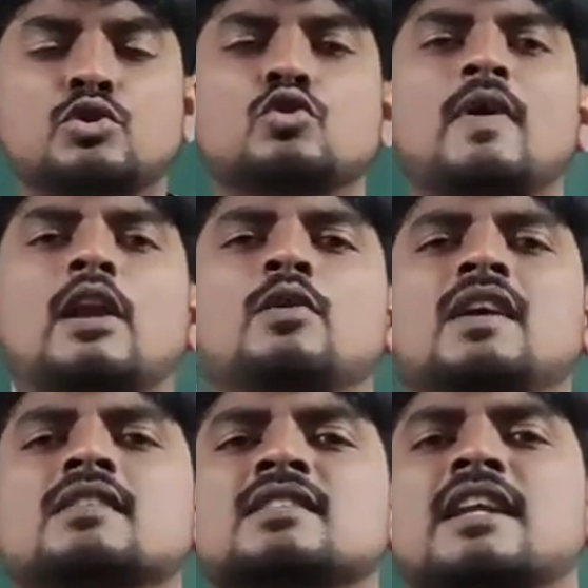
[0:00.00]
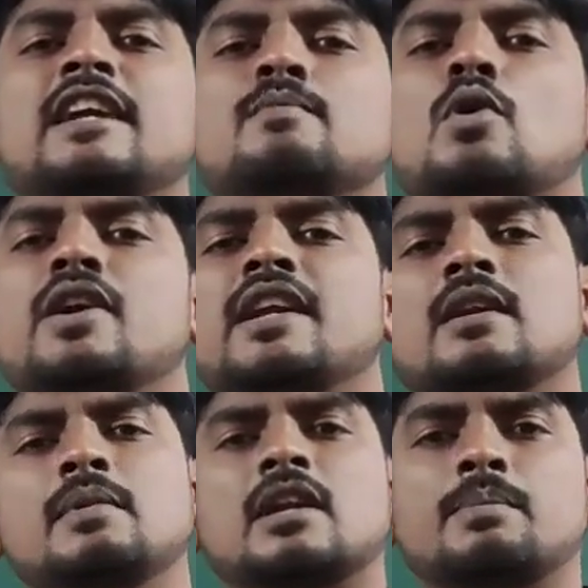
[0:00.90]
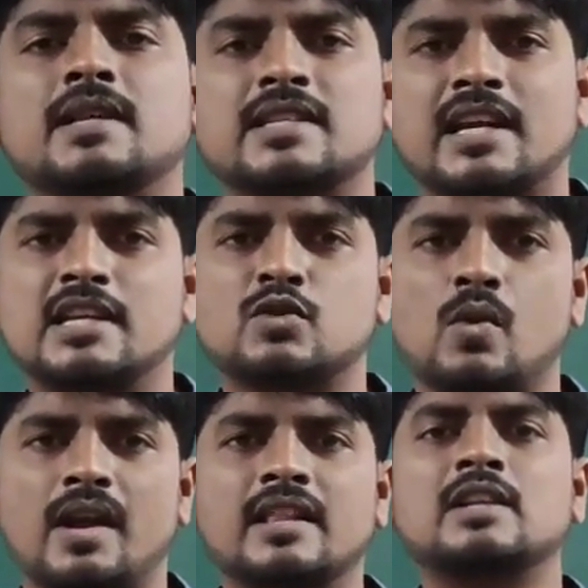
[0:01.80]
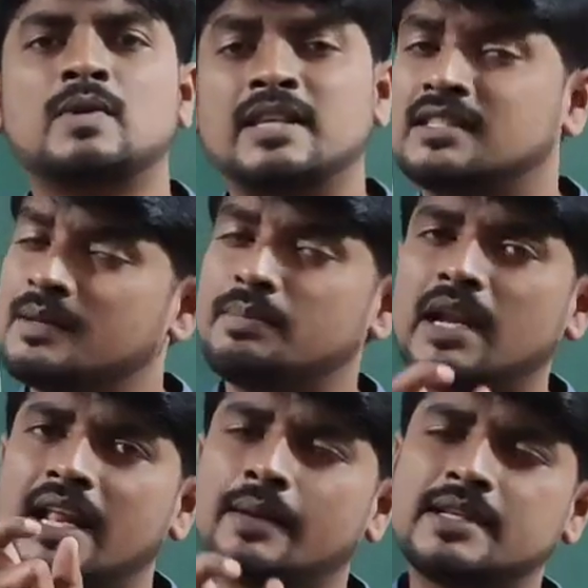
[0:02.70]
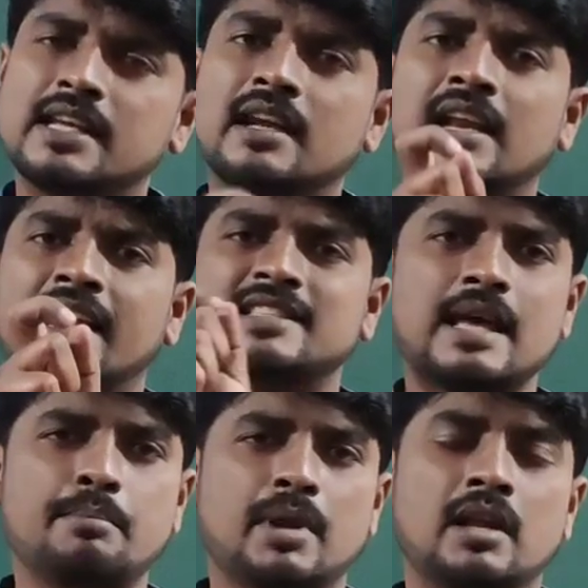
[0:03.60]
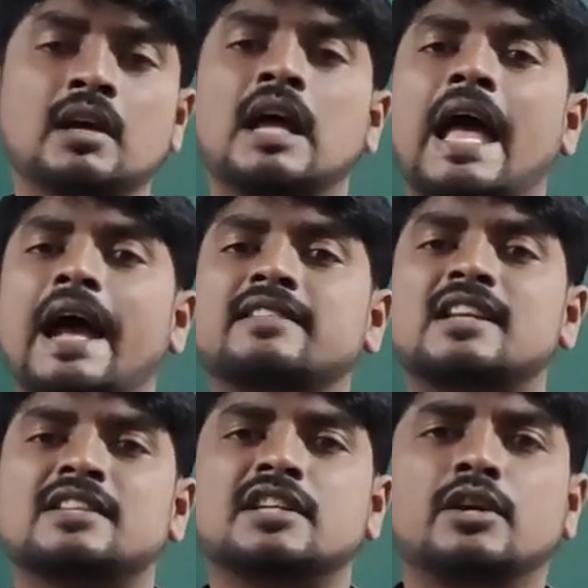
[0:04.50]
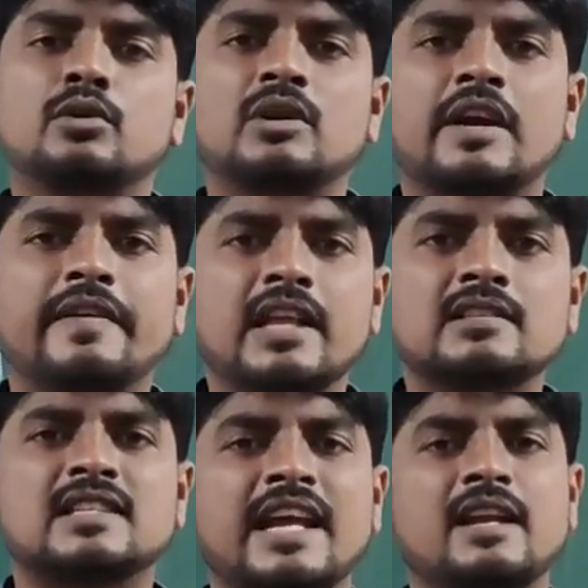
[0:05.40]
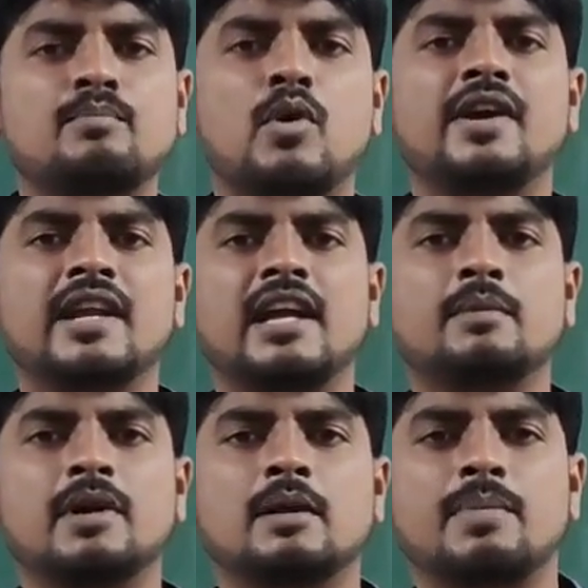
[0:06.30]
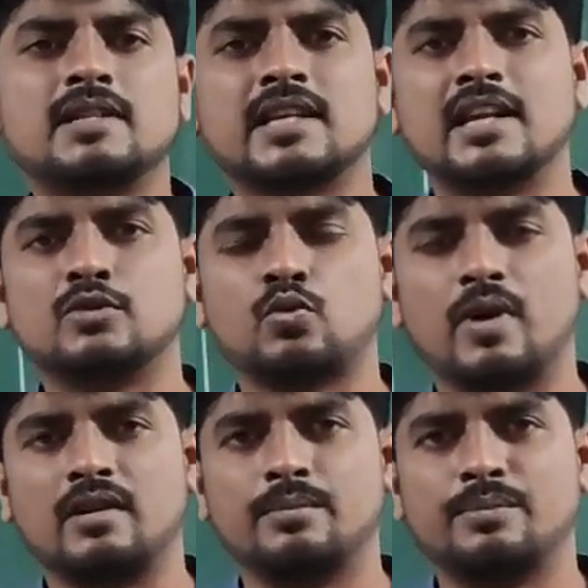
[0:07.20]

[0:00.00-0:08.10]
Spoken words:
True value is 9.8 meter per second square. That was simple. I am taking an example. Acceleration due to gravity is 9.8 meter per second square.